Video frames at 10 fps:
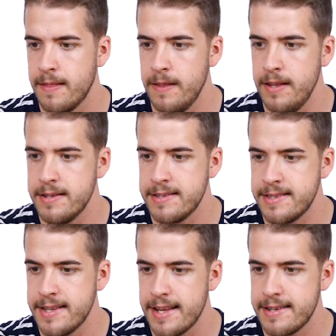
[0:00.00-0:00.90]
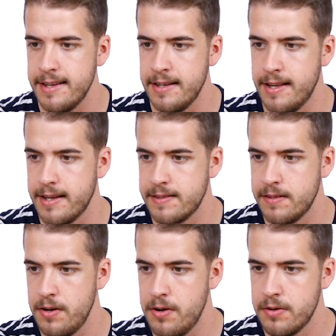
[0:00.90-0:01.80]
the Z index
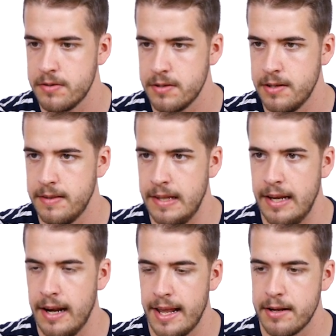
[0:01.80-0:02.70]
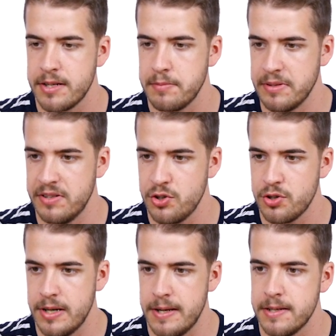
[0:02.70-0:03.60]
here in the layout and
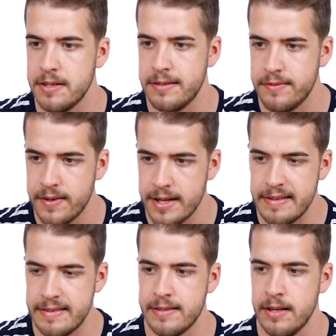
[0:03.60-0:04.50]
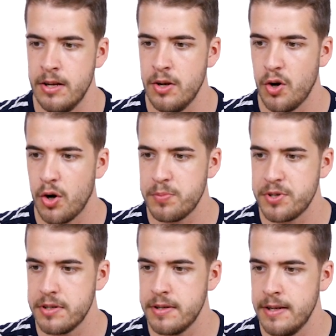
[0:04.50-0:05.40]
position and advanced
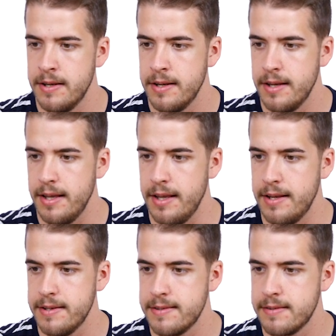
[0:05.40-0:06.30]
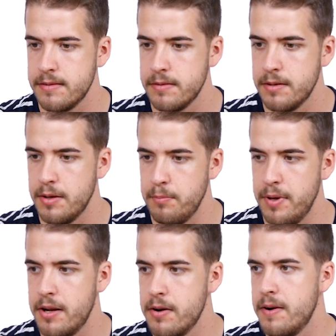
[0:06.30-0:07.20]
option is
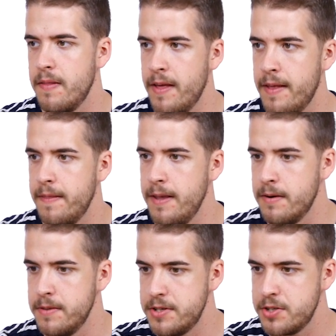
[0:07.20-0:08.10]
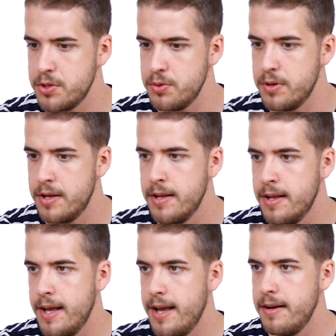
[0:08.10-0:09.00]
bigger than the other two.
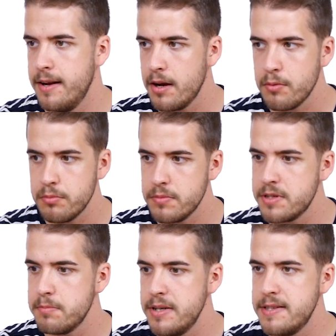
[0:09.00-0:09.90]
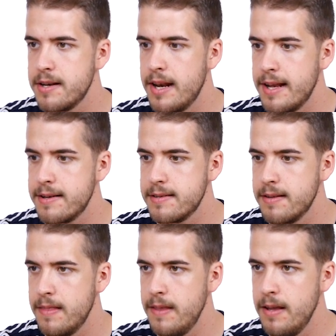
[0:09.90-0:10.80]
And now we'll simply select
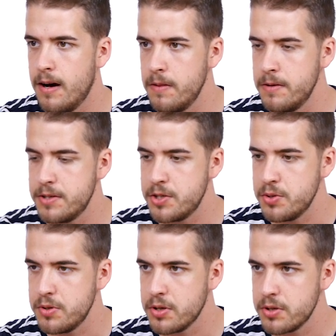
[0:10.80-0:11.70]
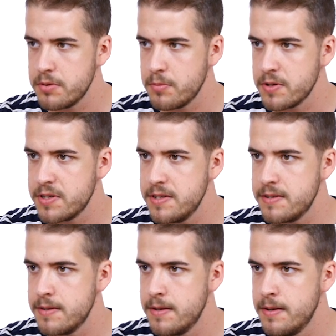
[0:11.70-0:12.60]
the other two content
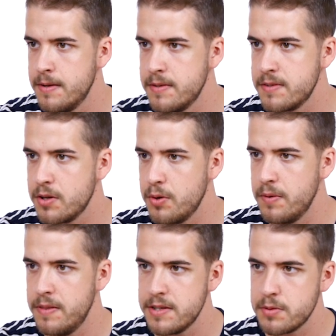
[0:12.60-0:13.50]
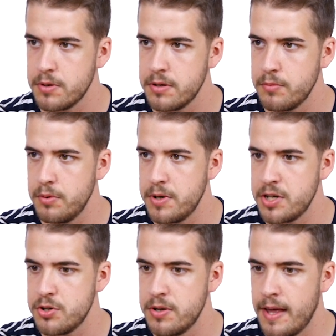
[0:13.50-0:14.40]
boxes. So this one we
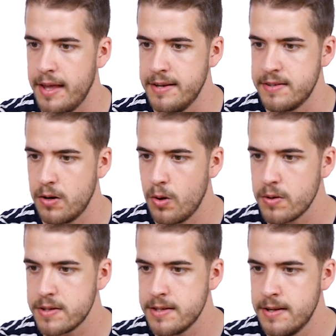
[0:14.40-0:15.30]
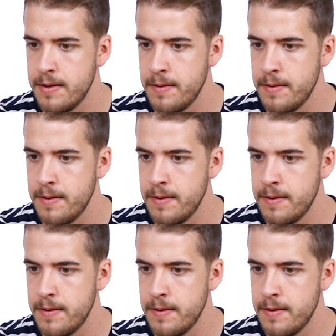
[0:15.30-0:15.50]
make sure that is locked,